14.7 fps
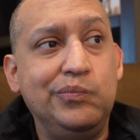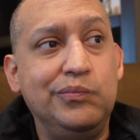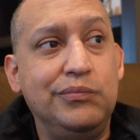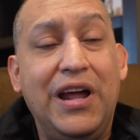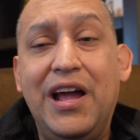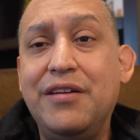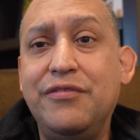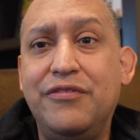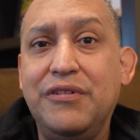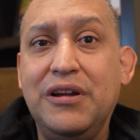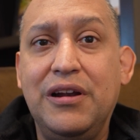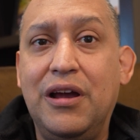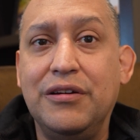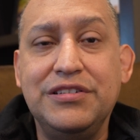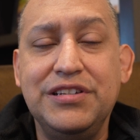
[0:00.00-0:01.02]
But I haven't figured
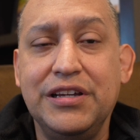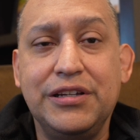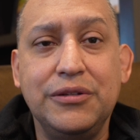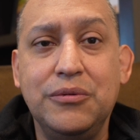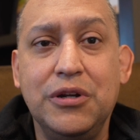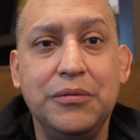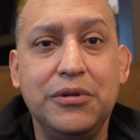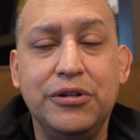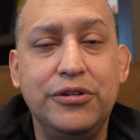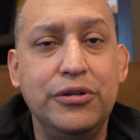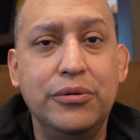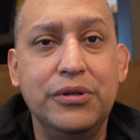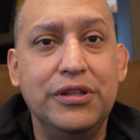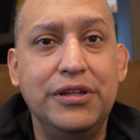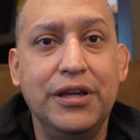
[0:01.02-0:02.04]
out exactly what I'm going to do
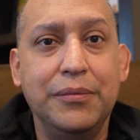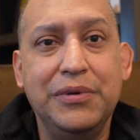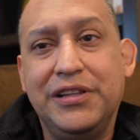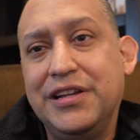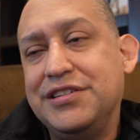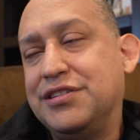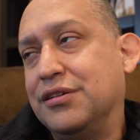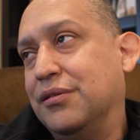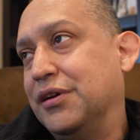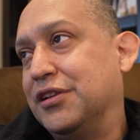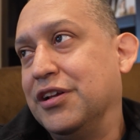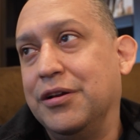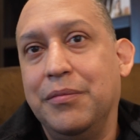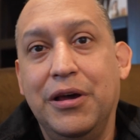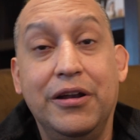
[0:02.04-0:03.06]
with it yet. But that's the great
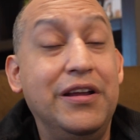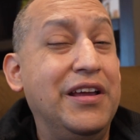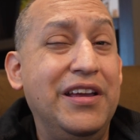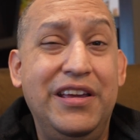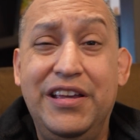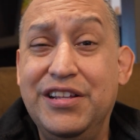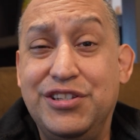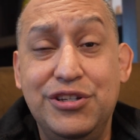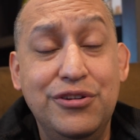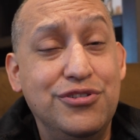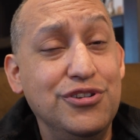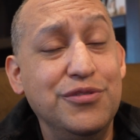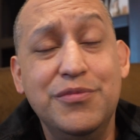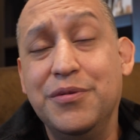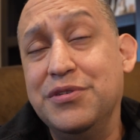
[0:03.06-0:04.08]
thing about it. It's
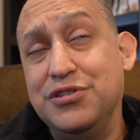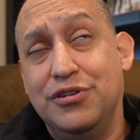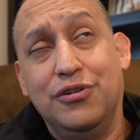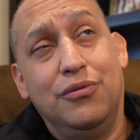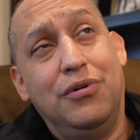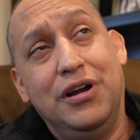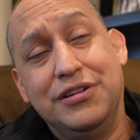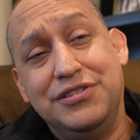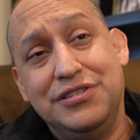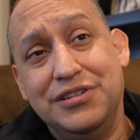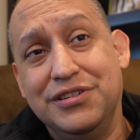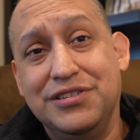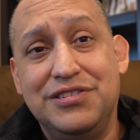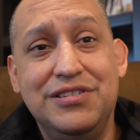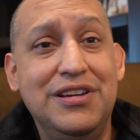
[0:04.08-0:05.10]
YouTube. Nobody's going to watch
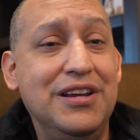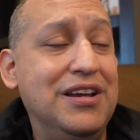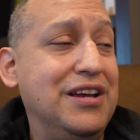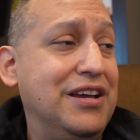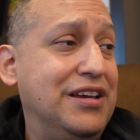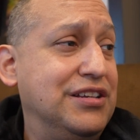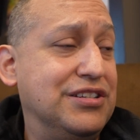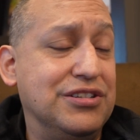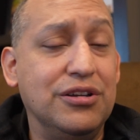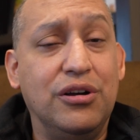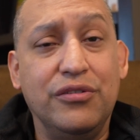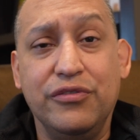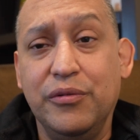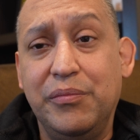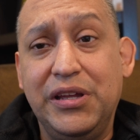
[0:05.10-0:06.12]
this. This is all
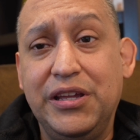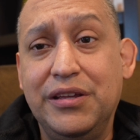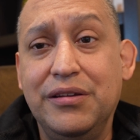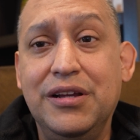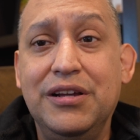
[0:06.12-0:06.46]
for me.